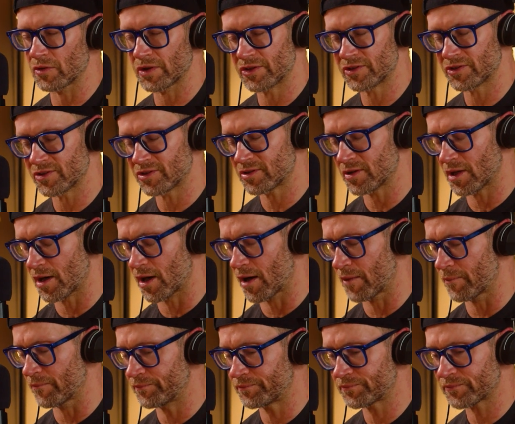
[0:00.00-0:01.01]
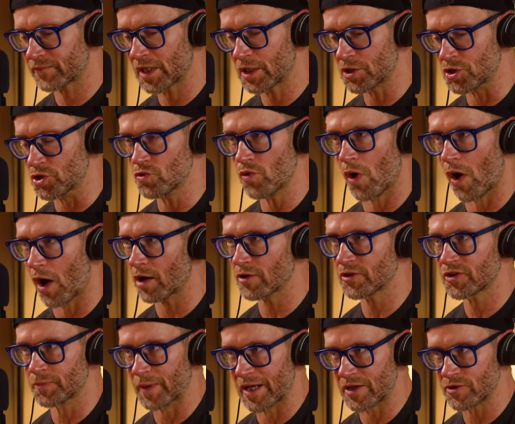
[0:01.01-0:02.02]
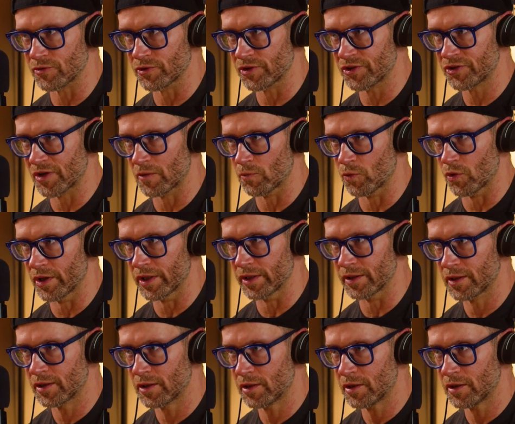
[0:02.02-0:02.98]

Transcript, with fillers: It's just um you are special to someone